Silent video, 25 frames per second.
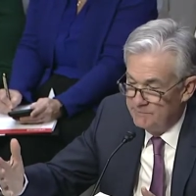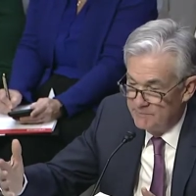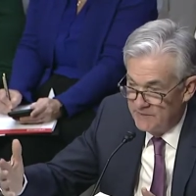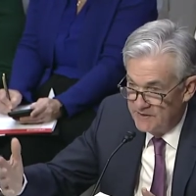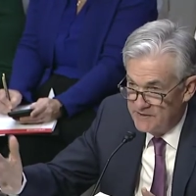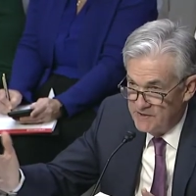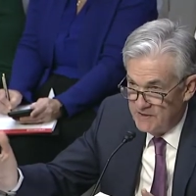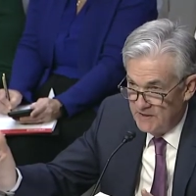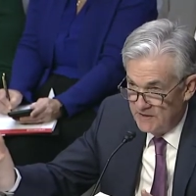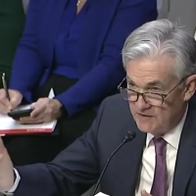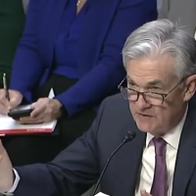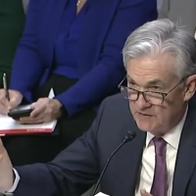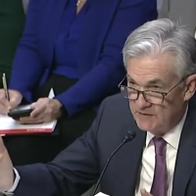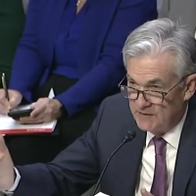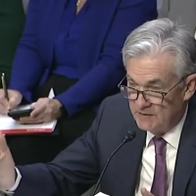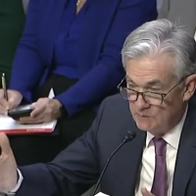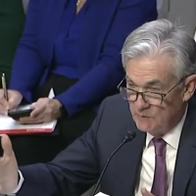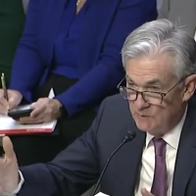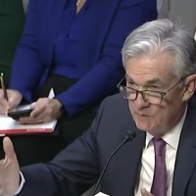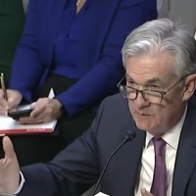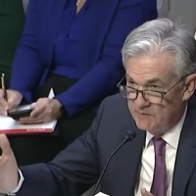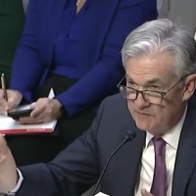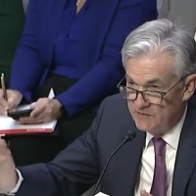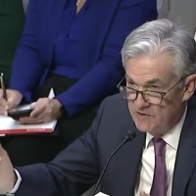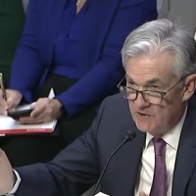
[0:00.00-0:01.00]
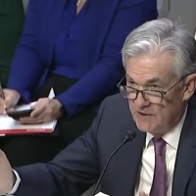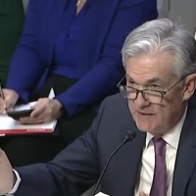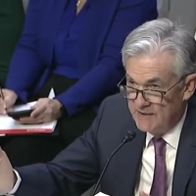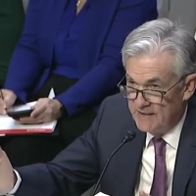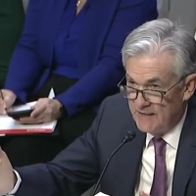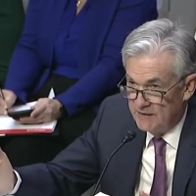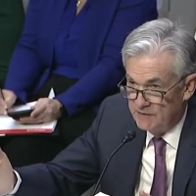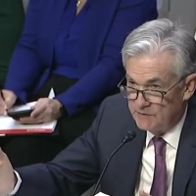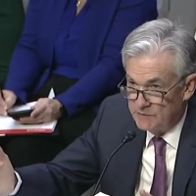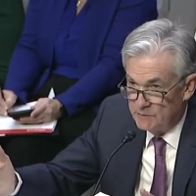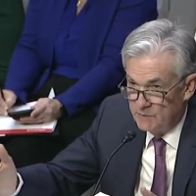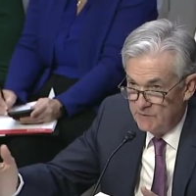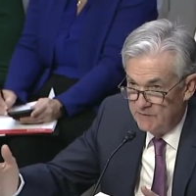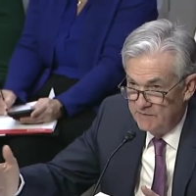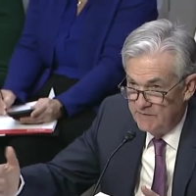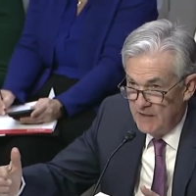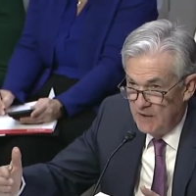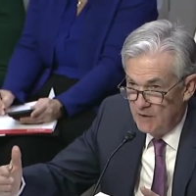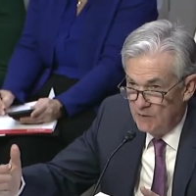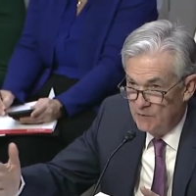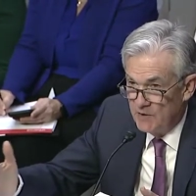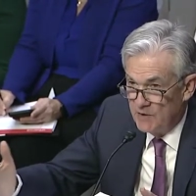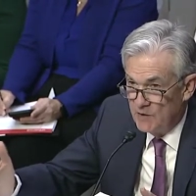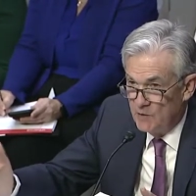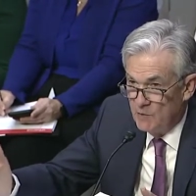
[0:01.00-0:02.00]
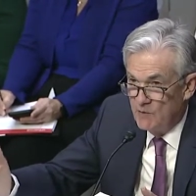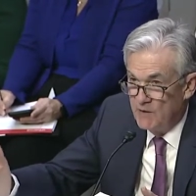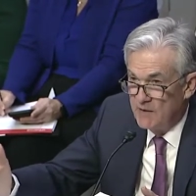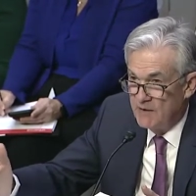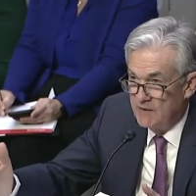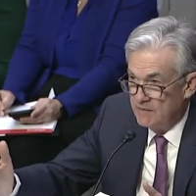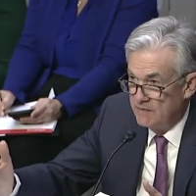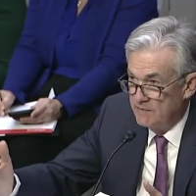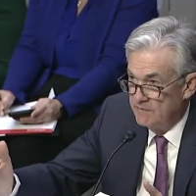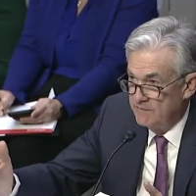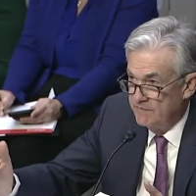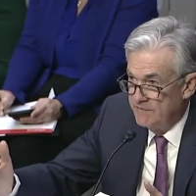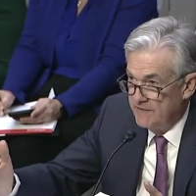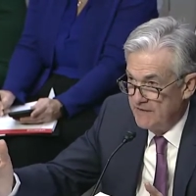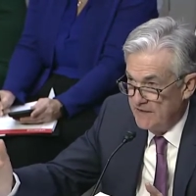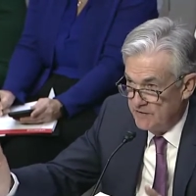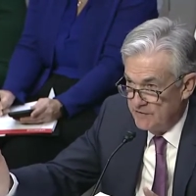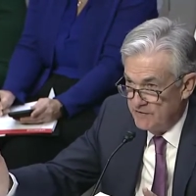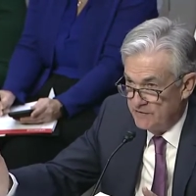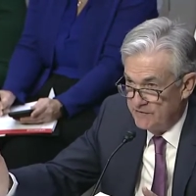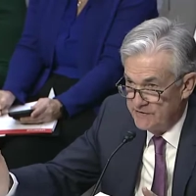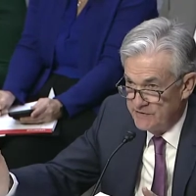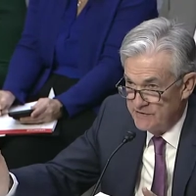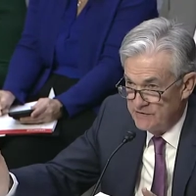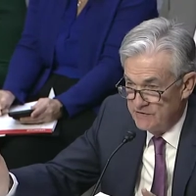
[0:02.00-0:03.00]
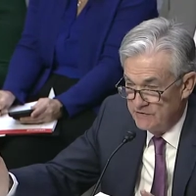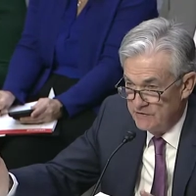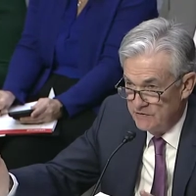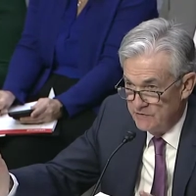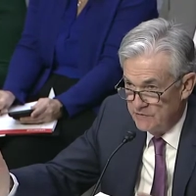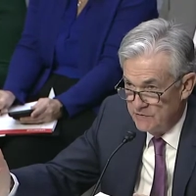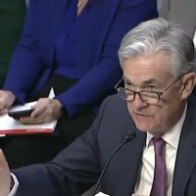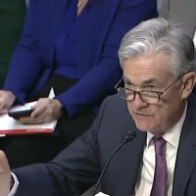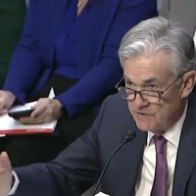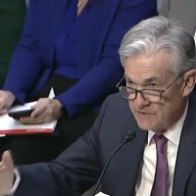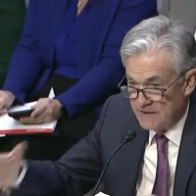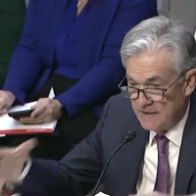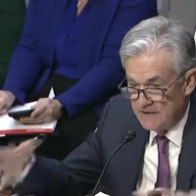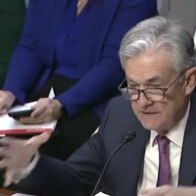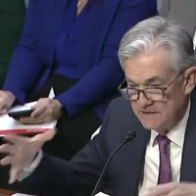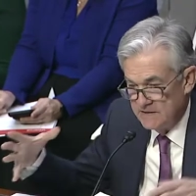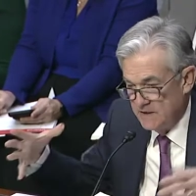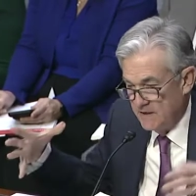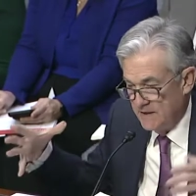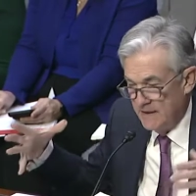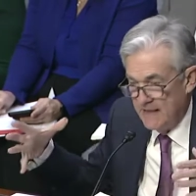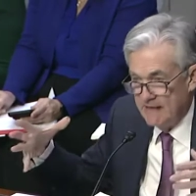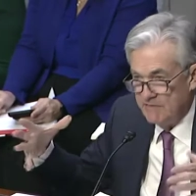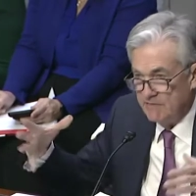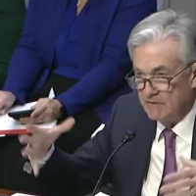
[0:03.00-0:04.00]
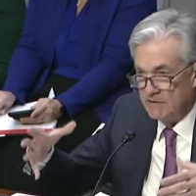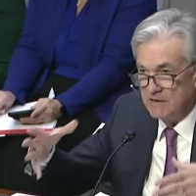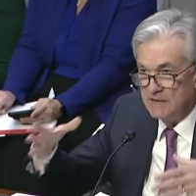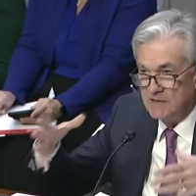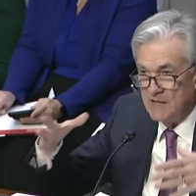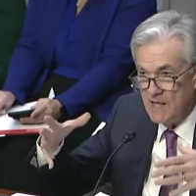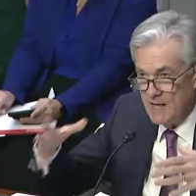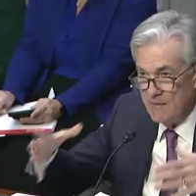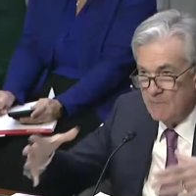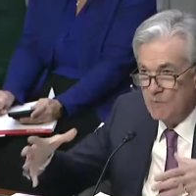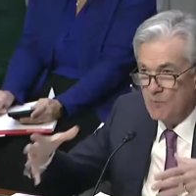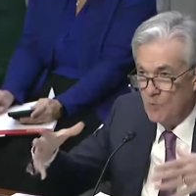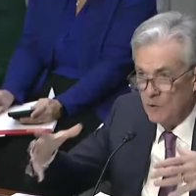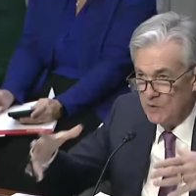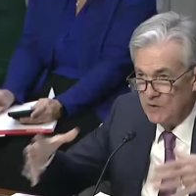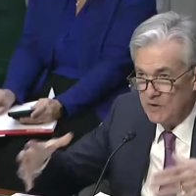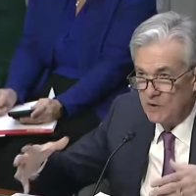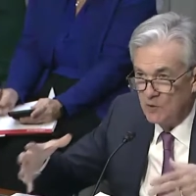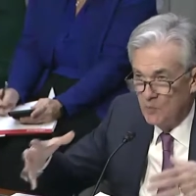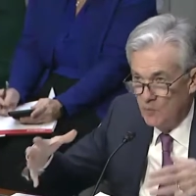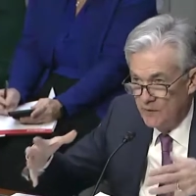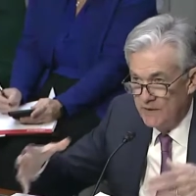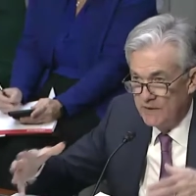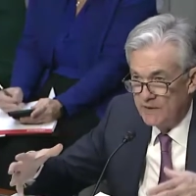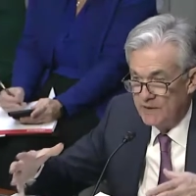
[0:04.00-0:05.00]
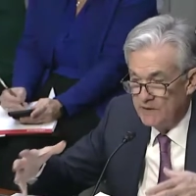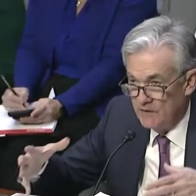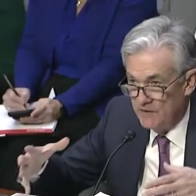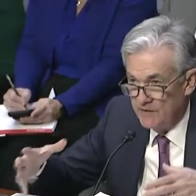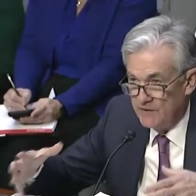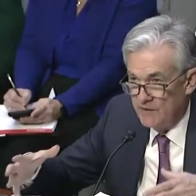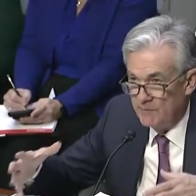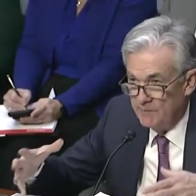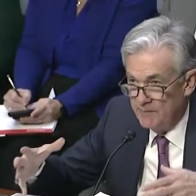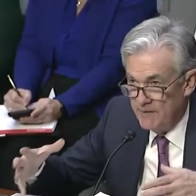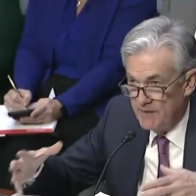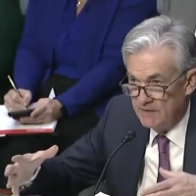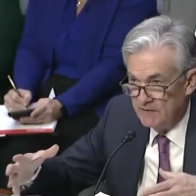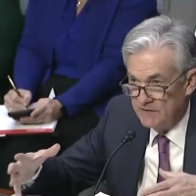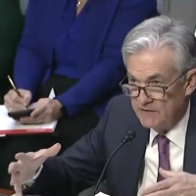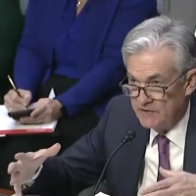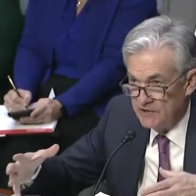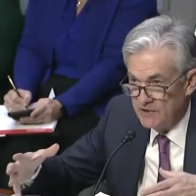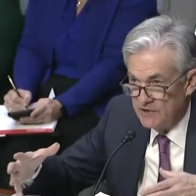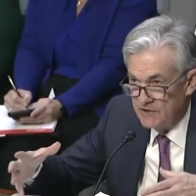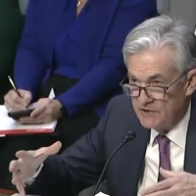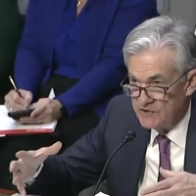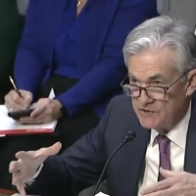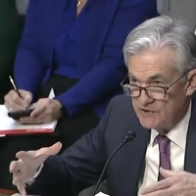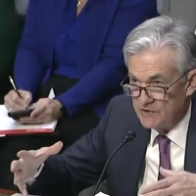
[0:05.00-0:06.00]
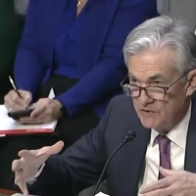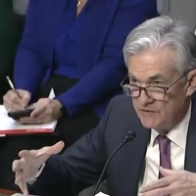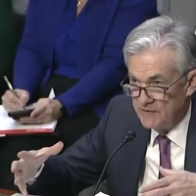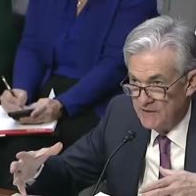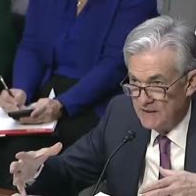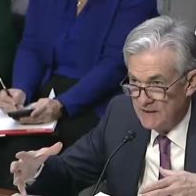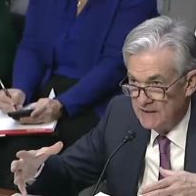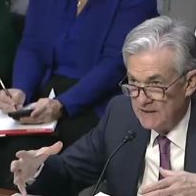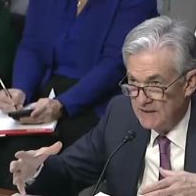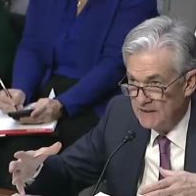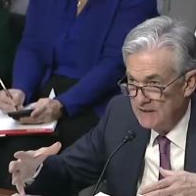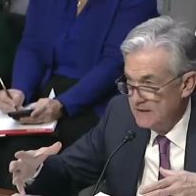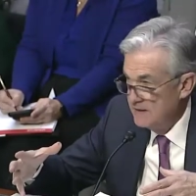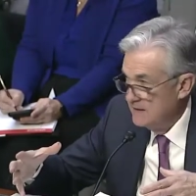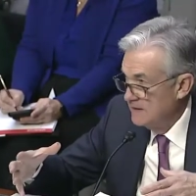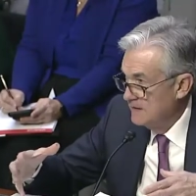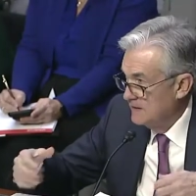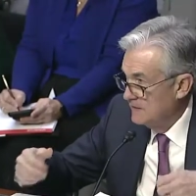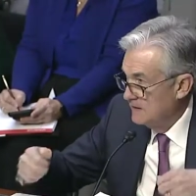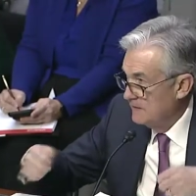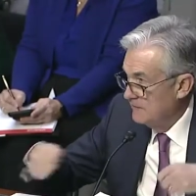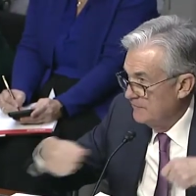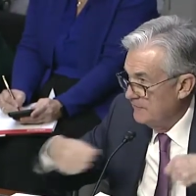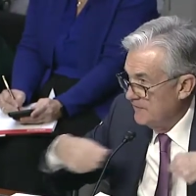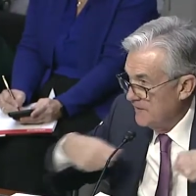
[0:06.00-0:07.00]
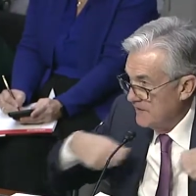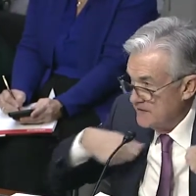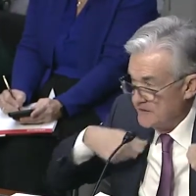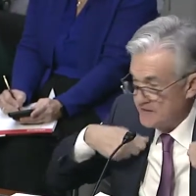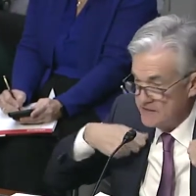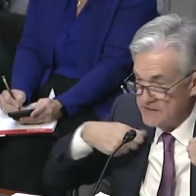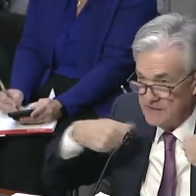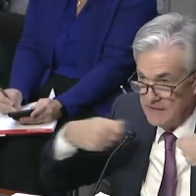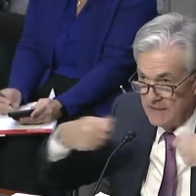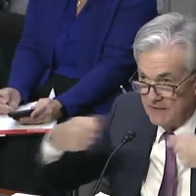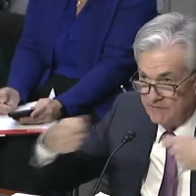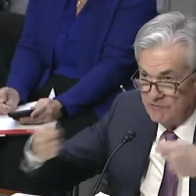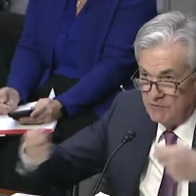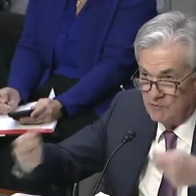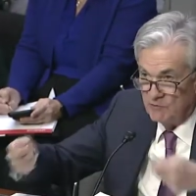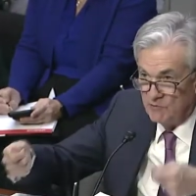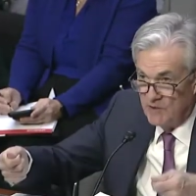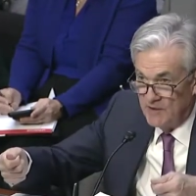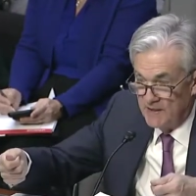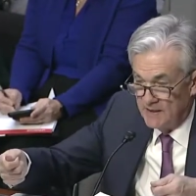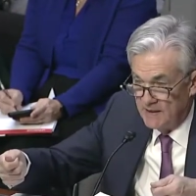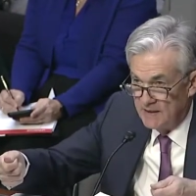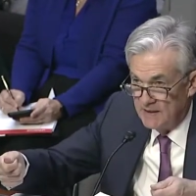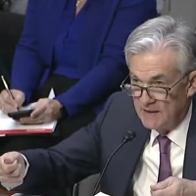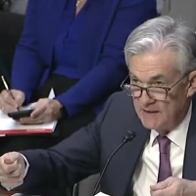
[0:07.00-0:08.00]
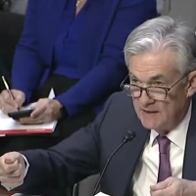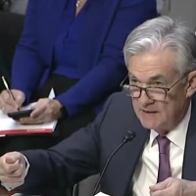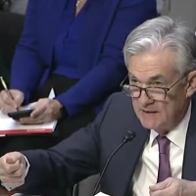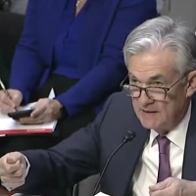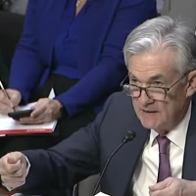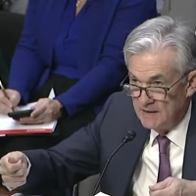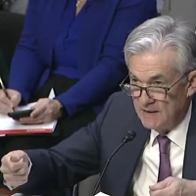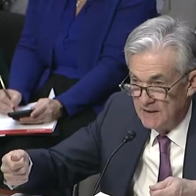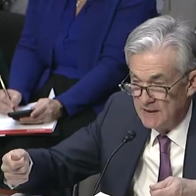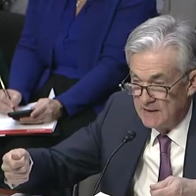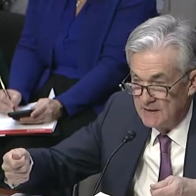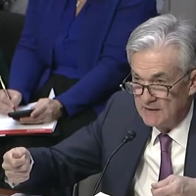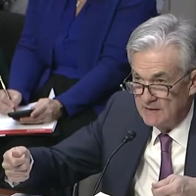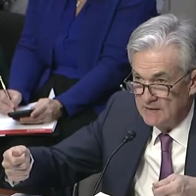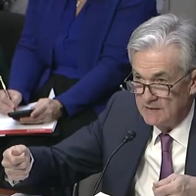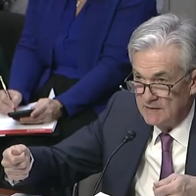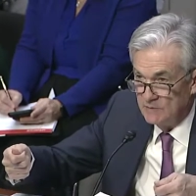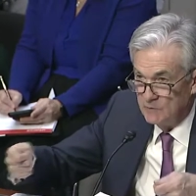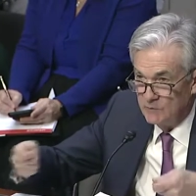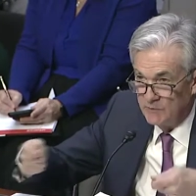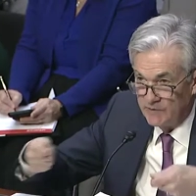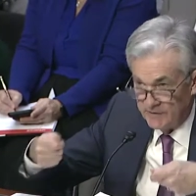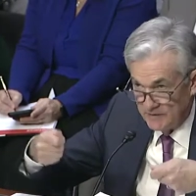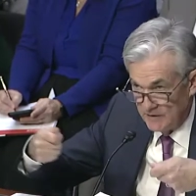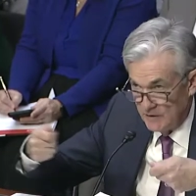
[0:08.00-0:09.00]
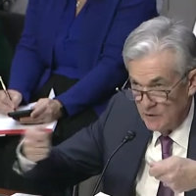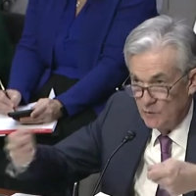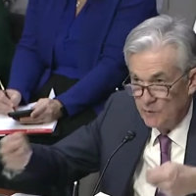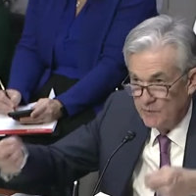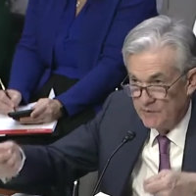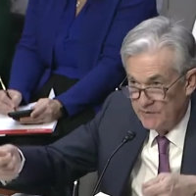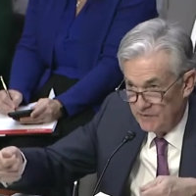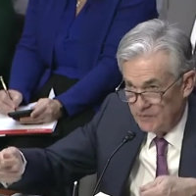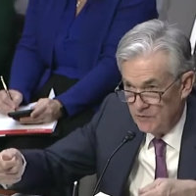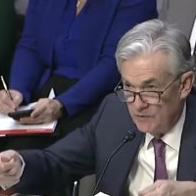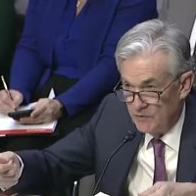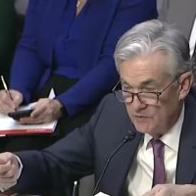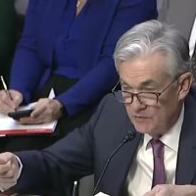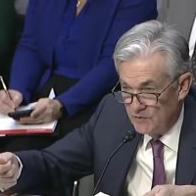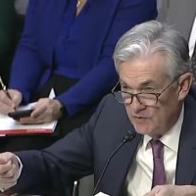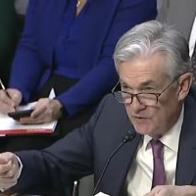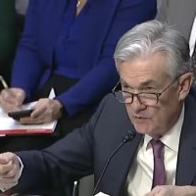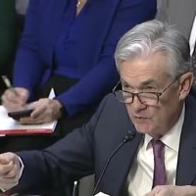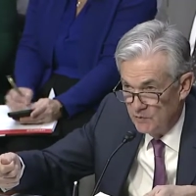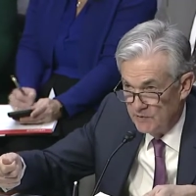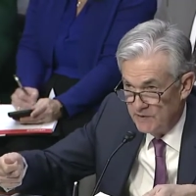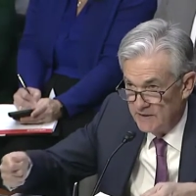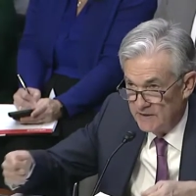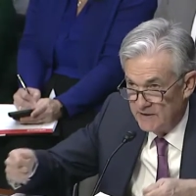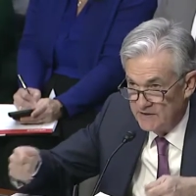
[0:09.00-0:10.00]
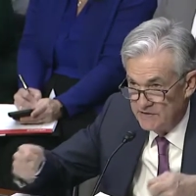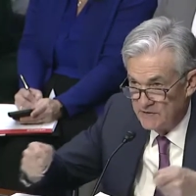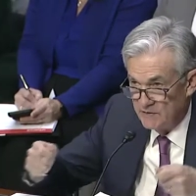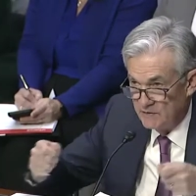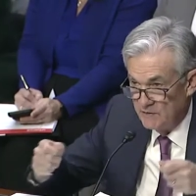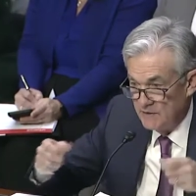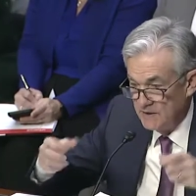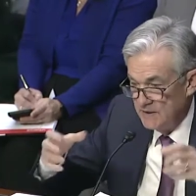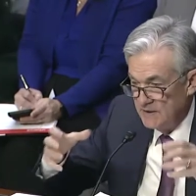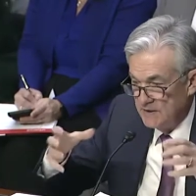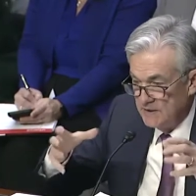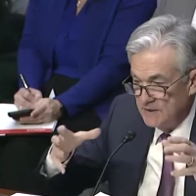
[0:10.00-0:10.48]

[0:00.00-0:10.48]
essentially what we've done now is we've now required financial institutions to, to have a lot more liquidity on their balance sheet so that the Fed doesn't have to run in and, and uh, with, with our own liquidity. So